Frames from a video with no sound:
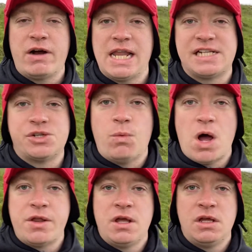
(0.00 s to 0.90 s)
Elixir
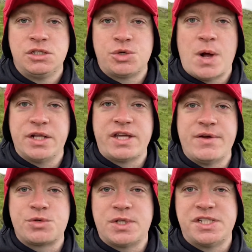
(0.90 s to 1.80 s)
1. So what I'll do
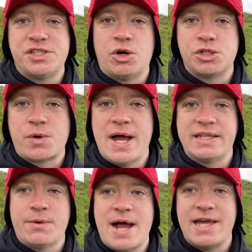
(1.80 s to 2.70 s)
is once he's all
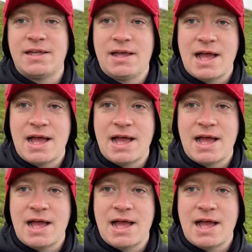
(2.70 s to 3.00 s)
squared away,